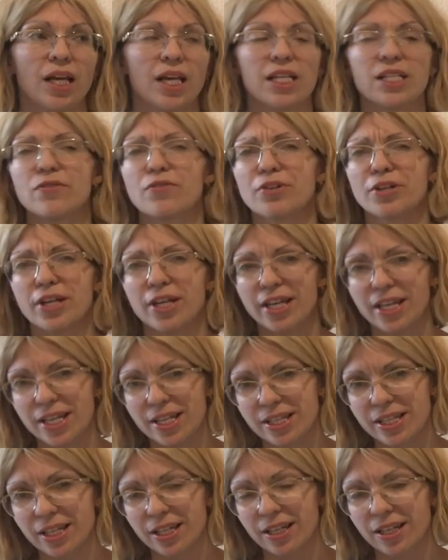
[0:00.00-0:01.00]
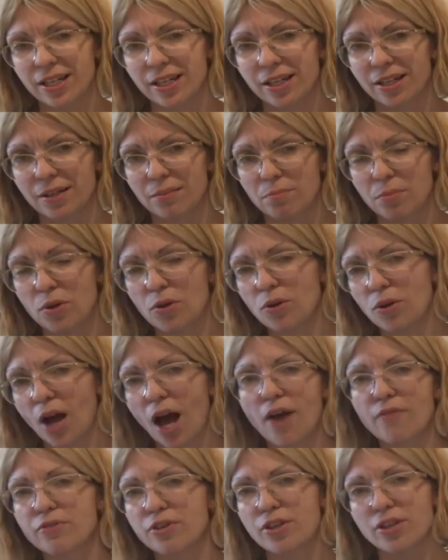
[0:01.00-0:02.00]
it's very easy
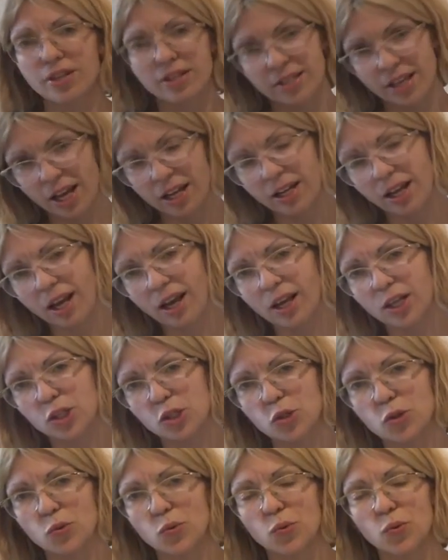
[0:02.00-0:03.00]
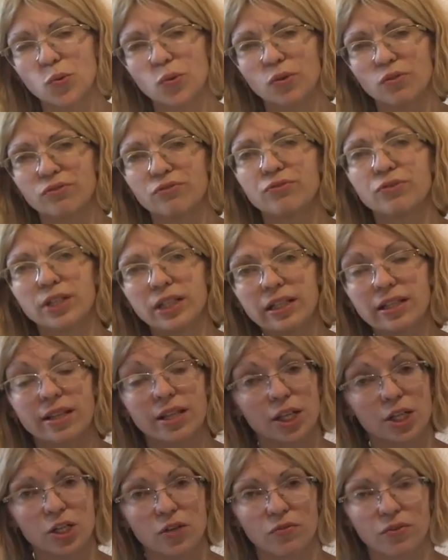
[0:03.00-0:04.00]
after this idea to feel
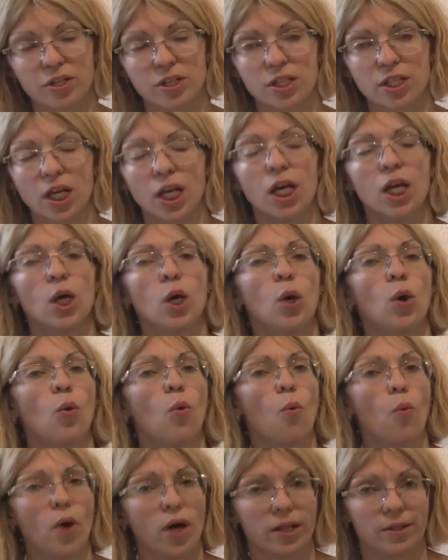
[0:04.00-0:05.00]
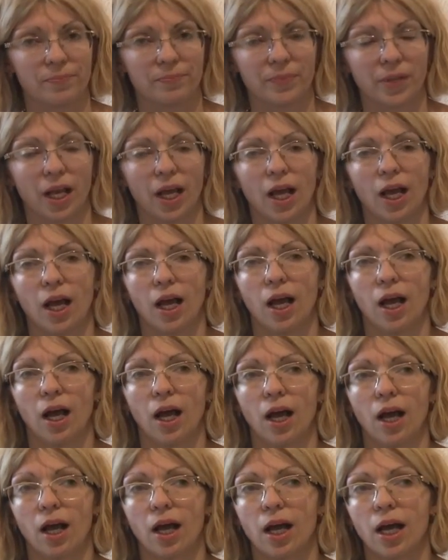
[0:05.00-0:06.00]
the difference. Well,
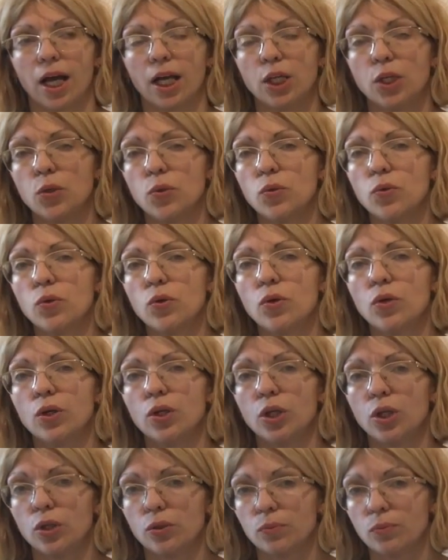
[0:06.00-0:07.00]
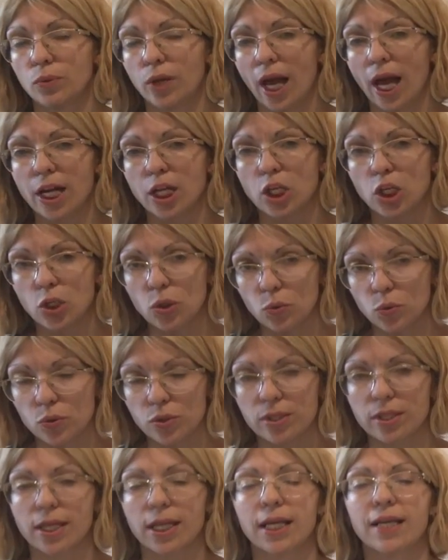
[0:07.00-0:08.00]
you can
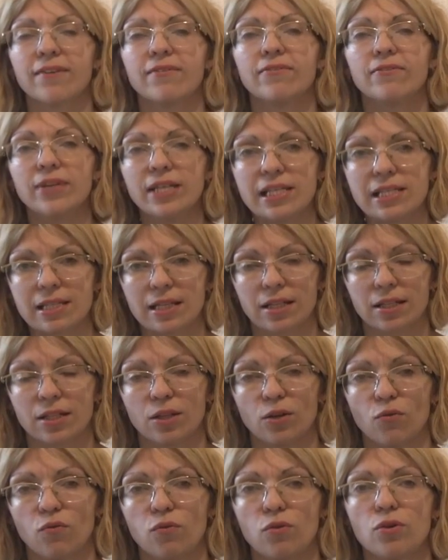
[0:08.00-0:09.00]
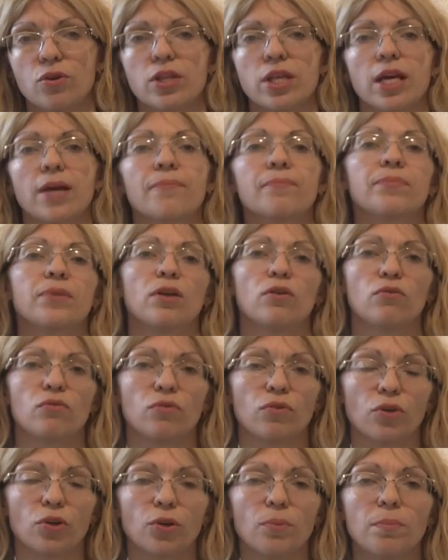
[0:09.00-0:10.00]
use wissen for the
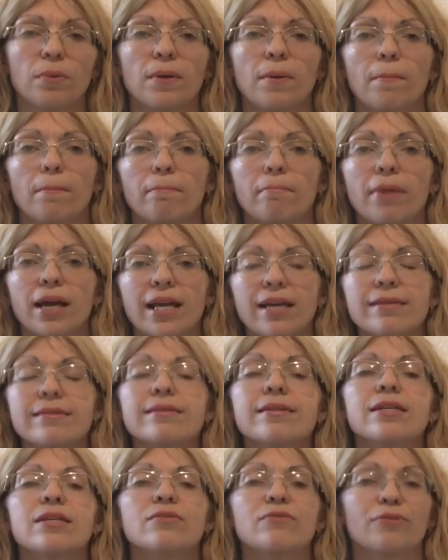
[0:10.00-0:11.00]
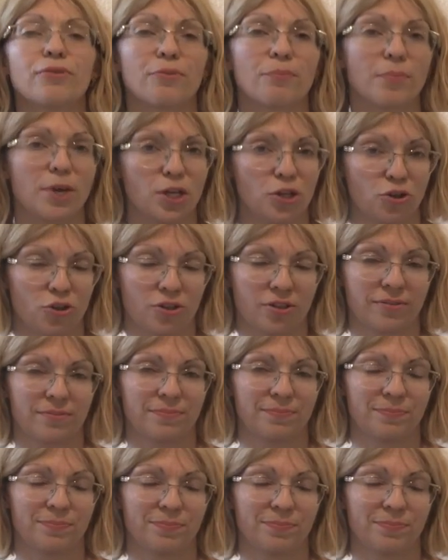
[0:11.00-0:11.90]
verb-based information,